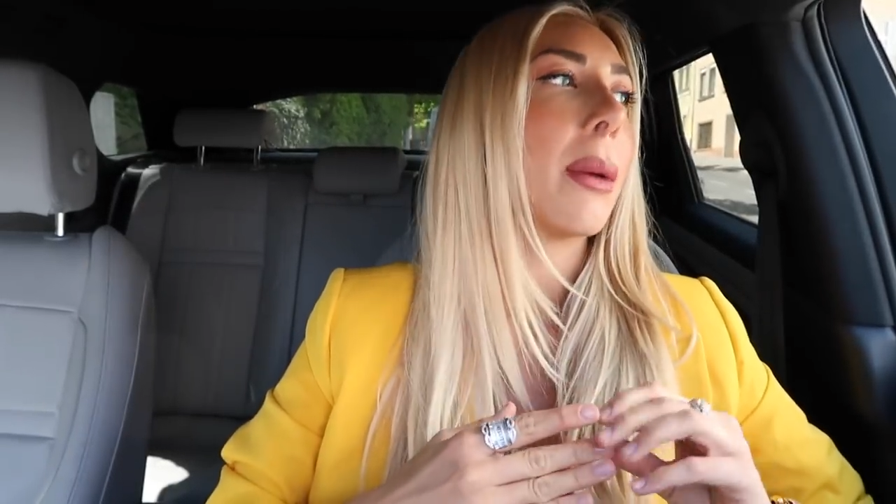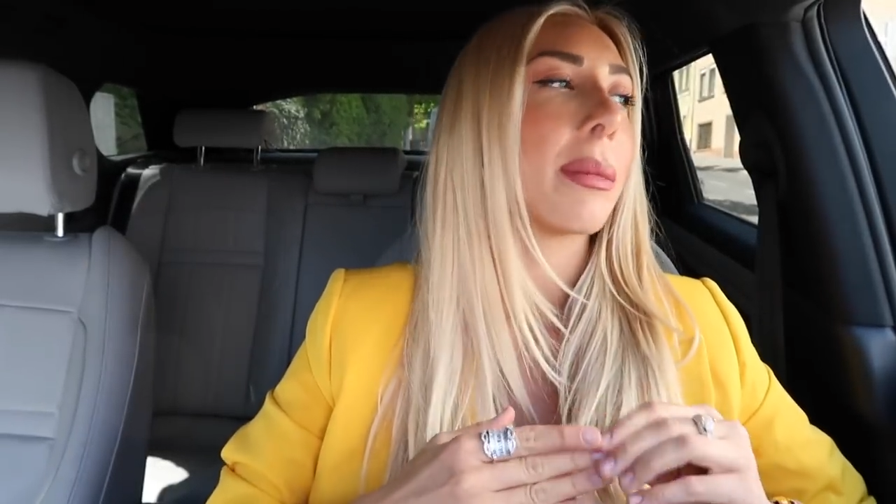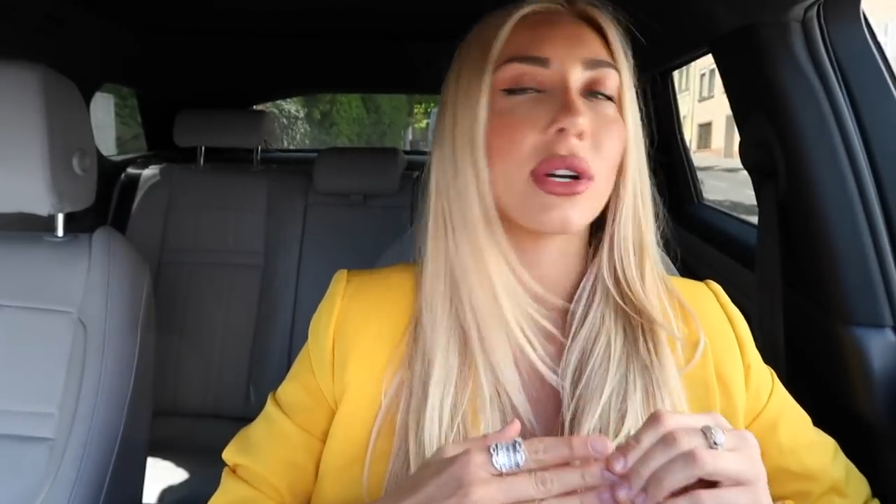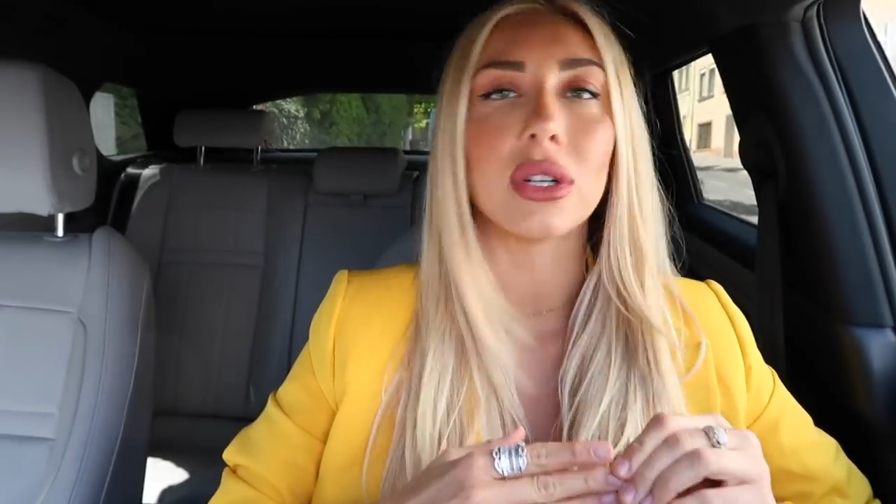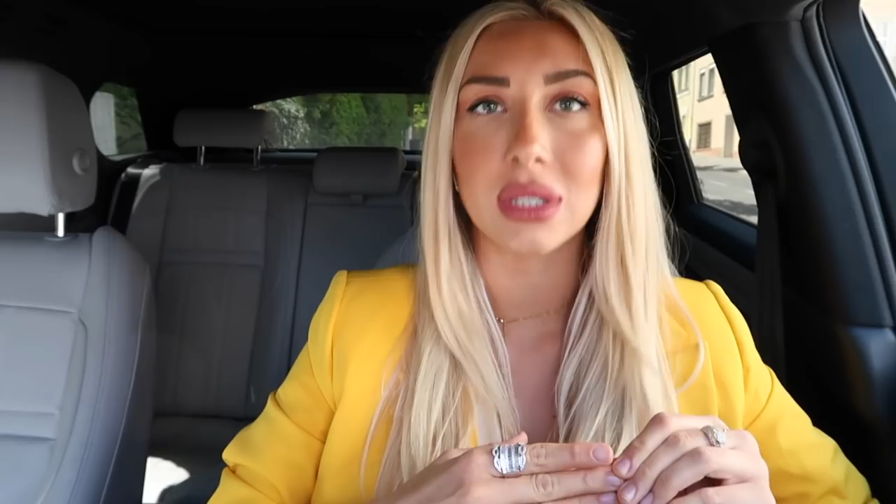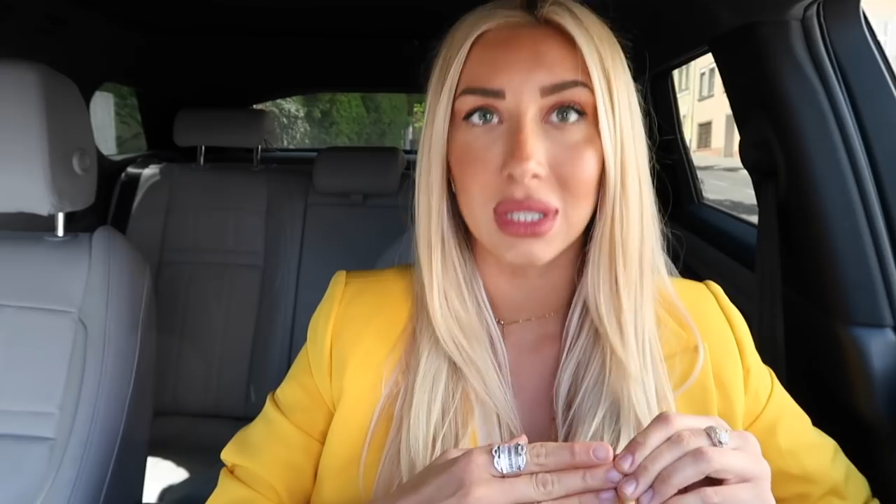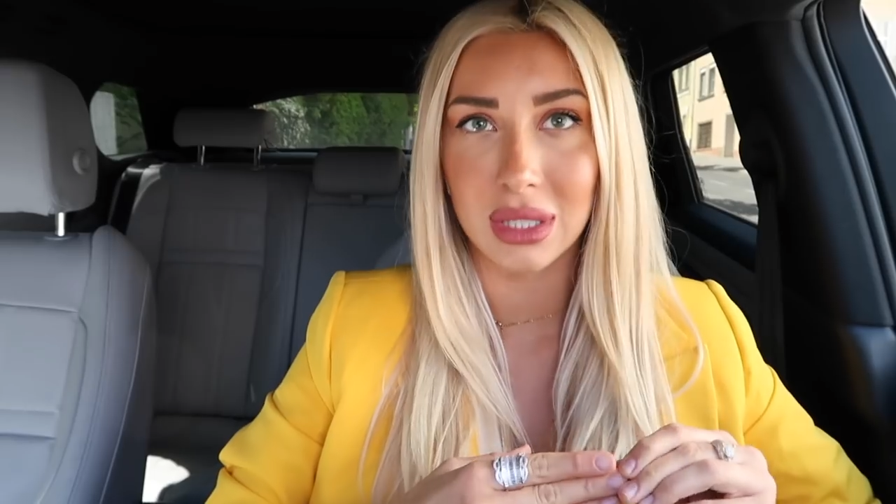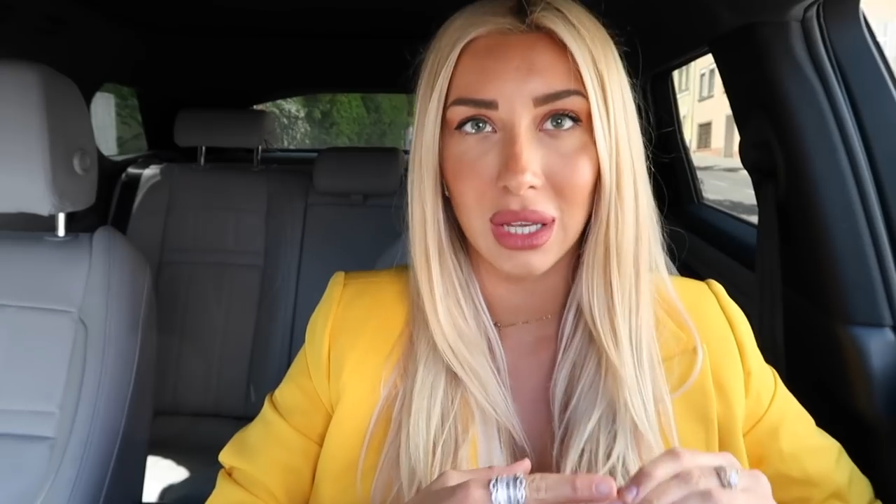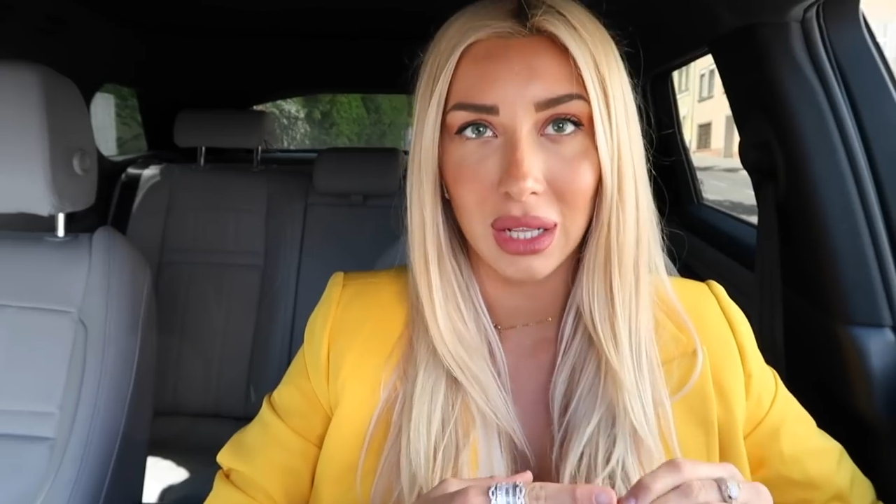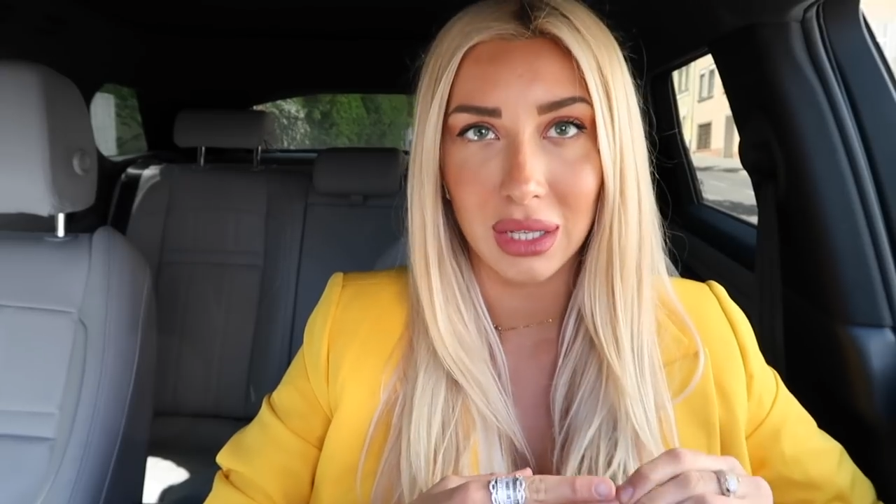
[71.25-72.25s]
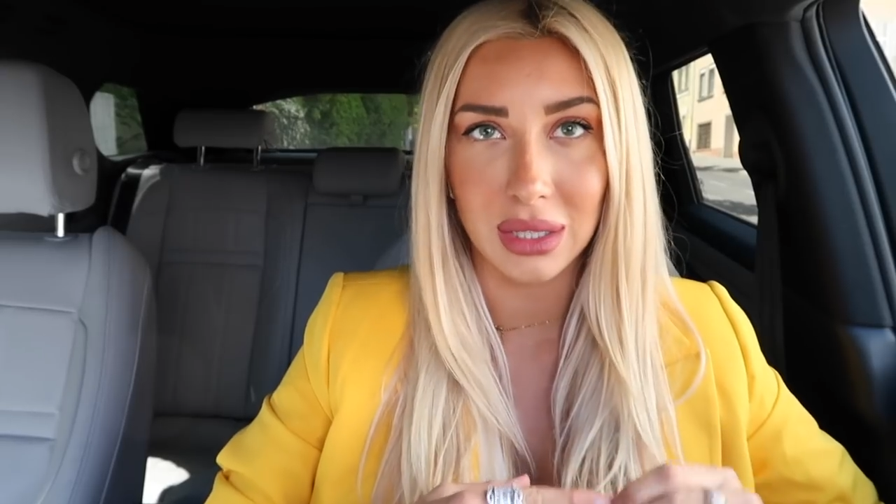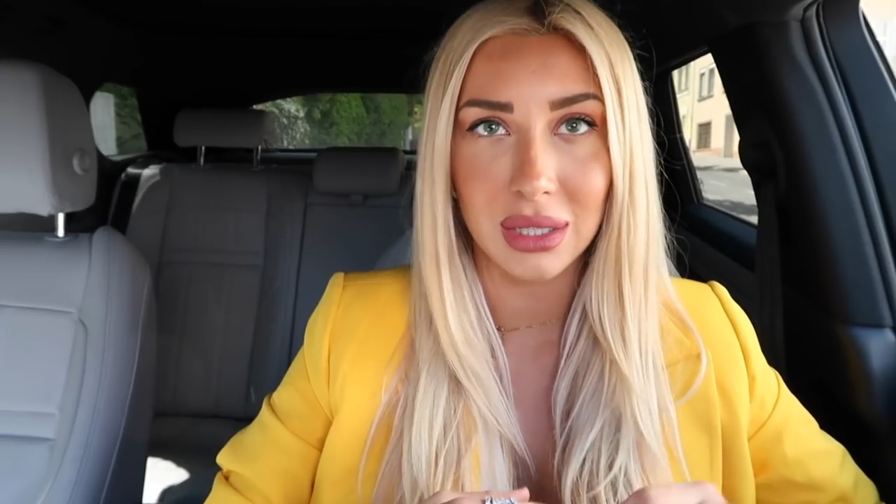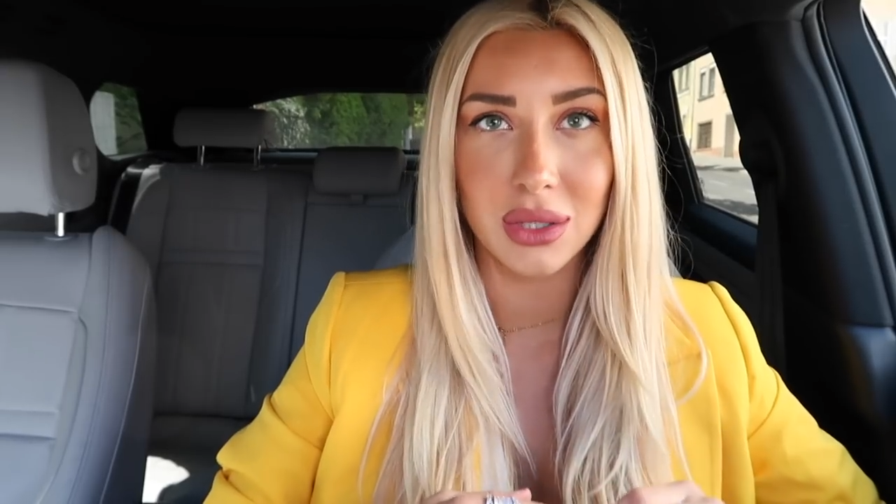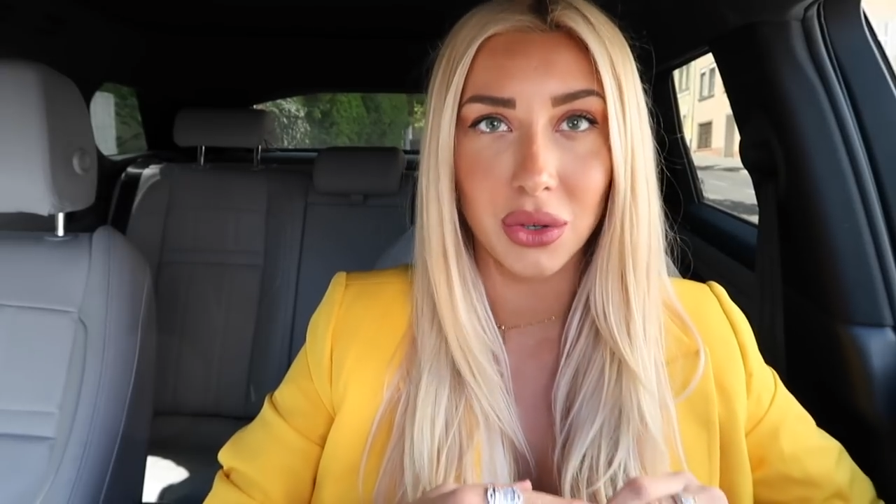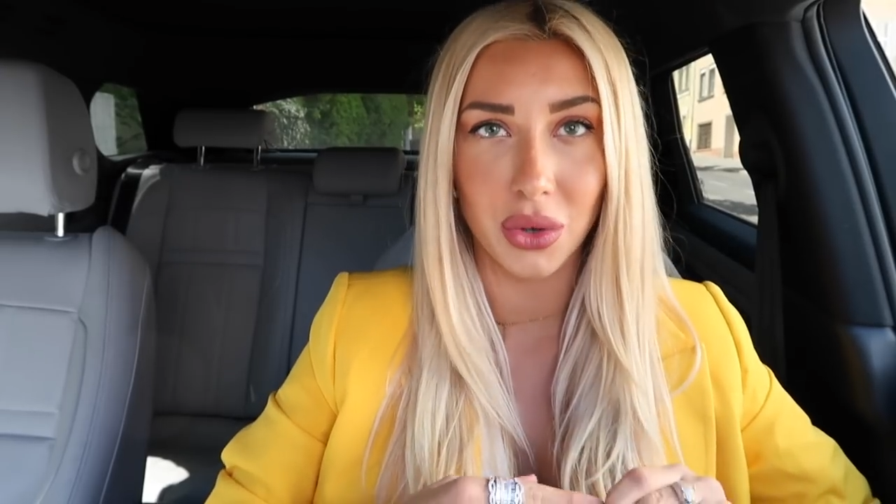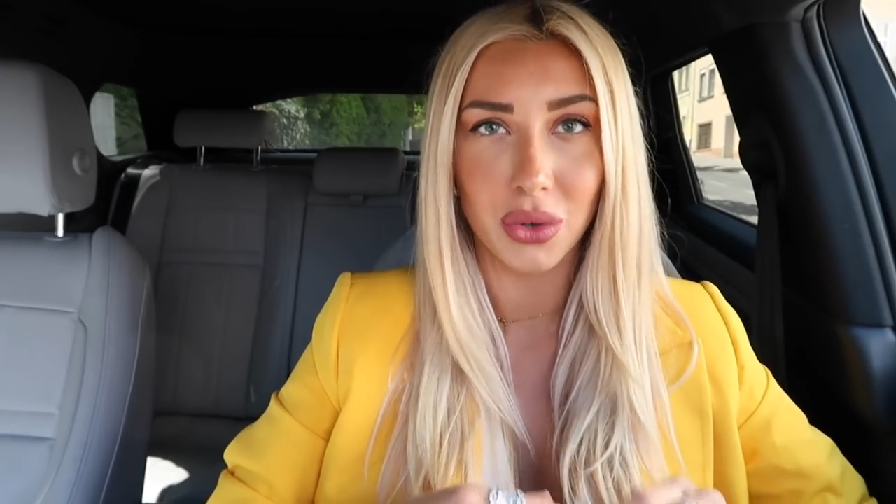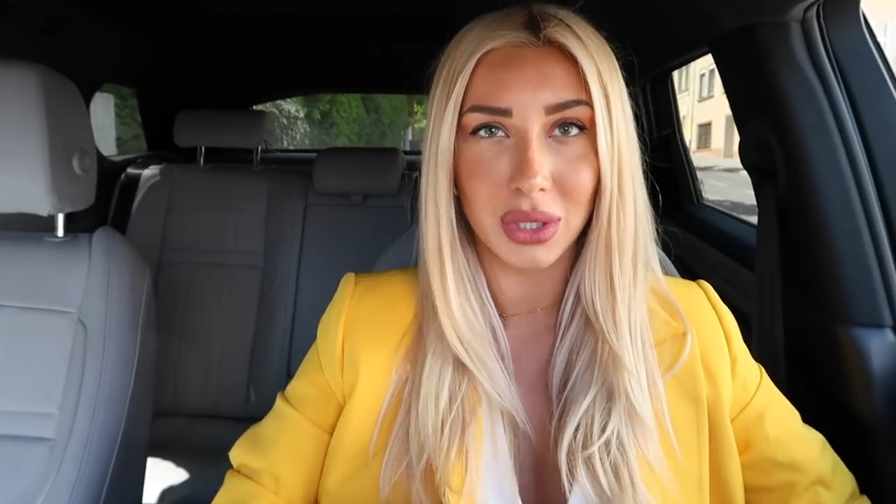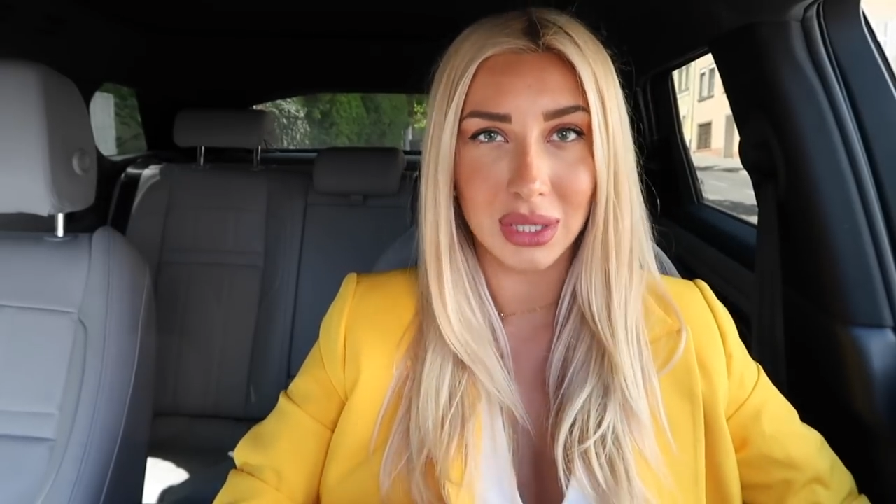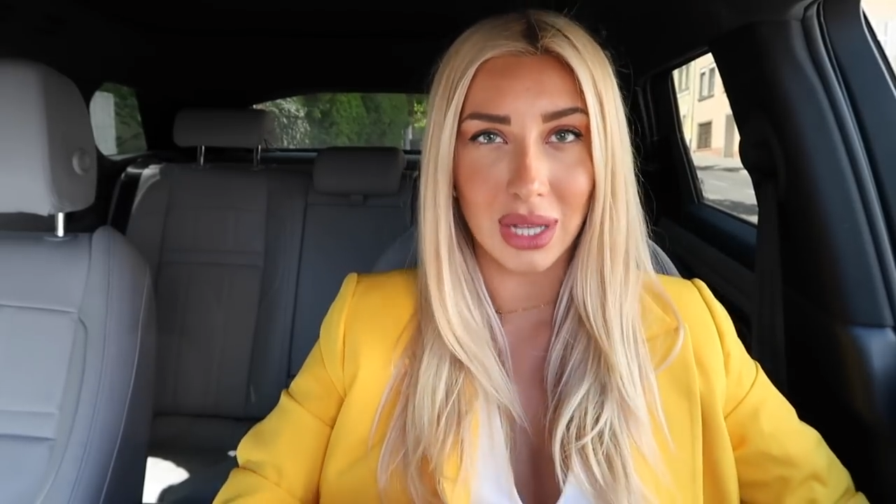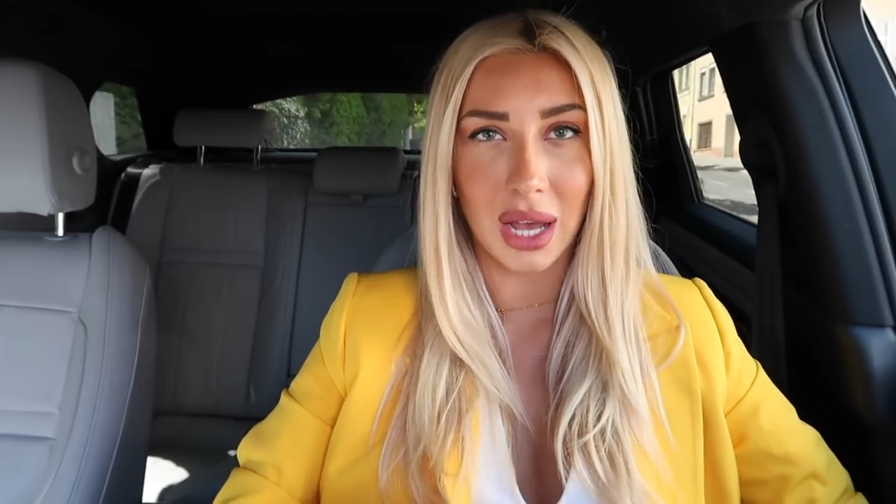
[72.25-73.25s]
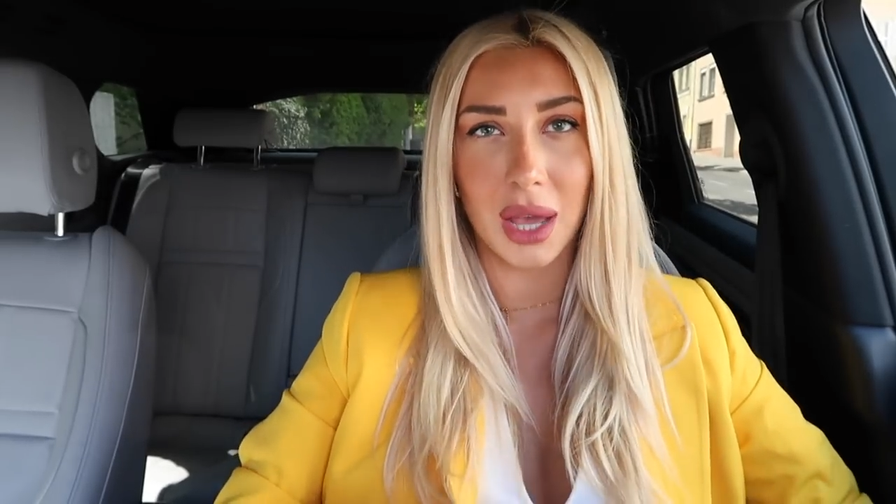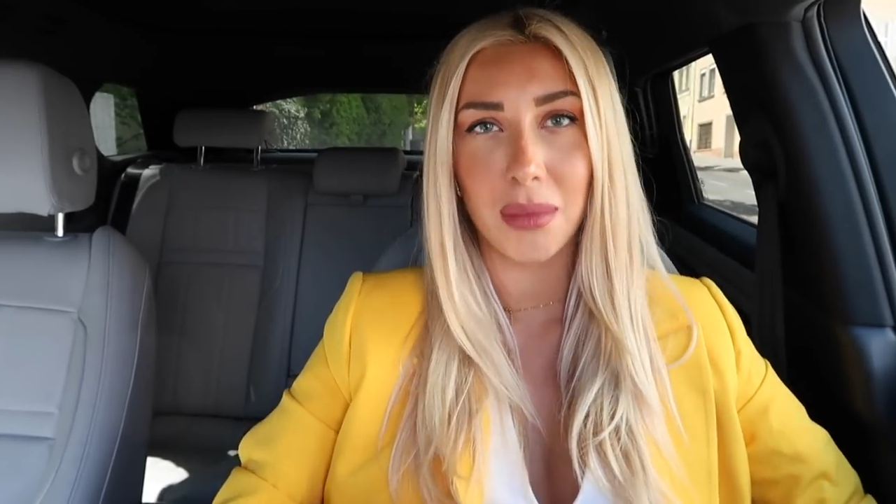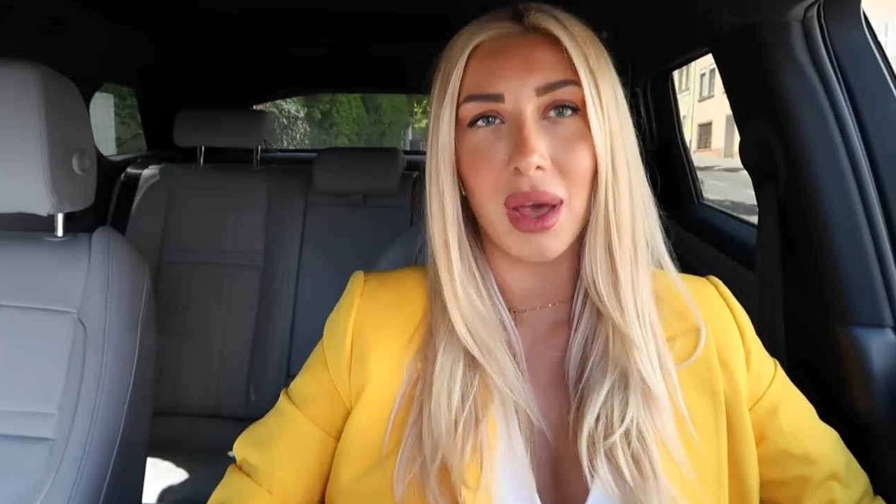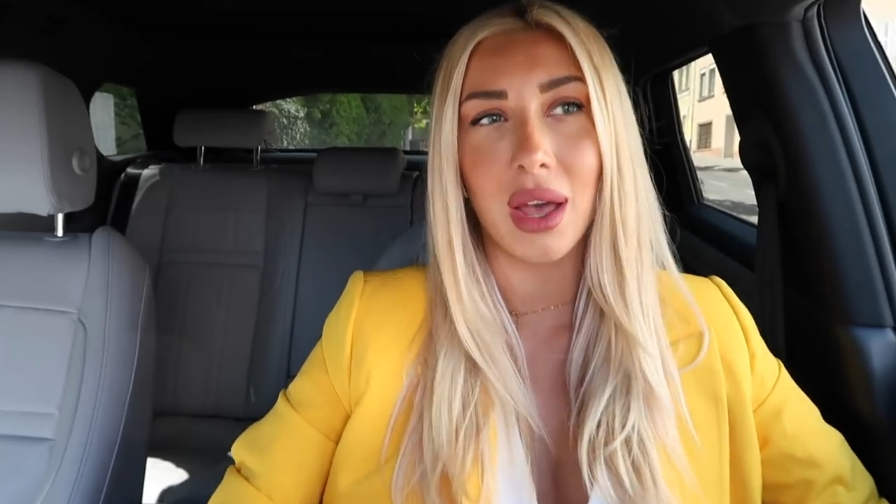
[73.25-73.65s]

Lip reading: because still it's corona time